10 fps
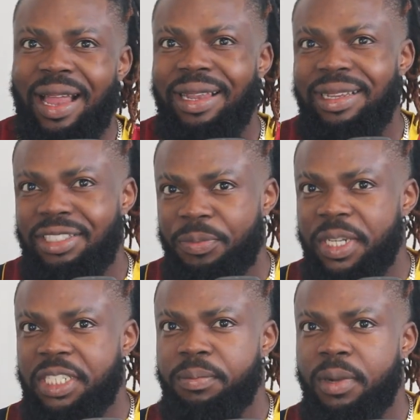a
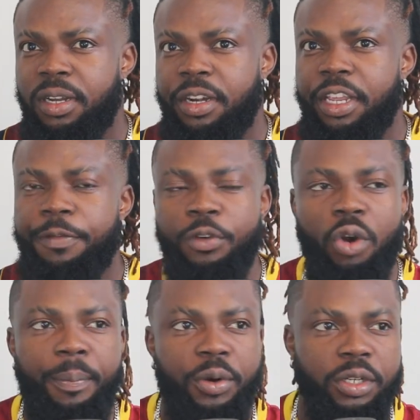little bit smaller if
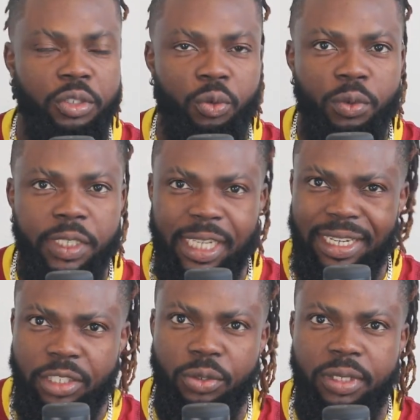you're a person who's
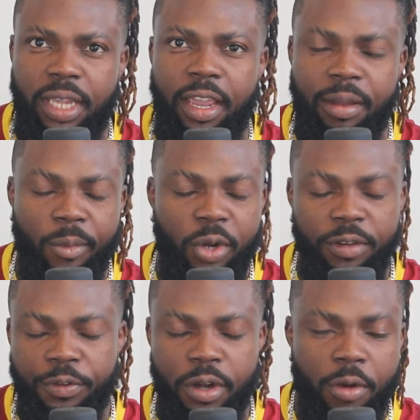into tech
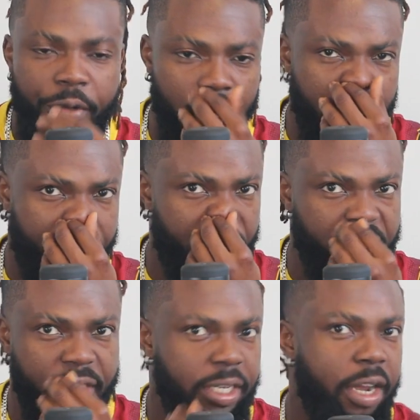but if you're a regular
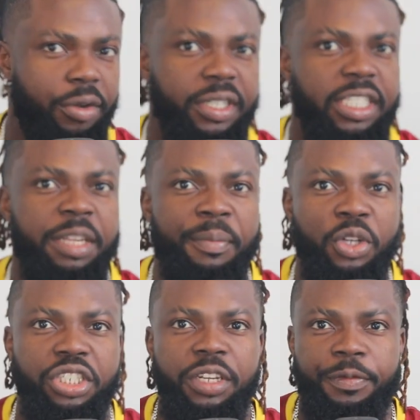person you're not going to see
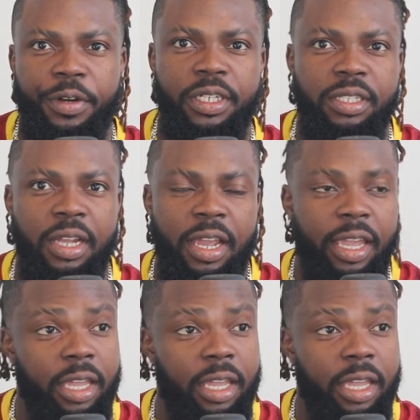much difference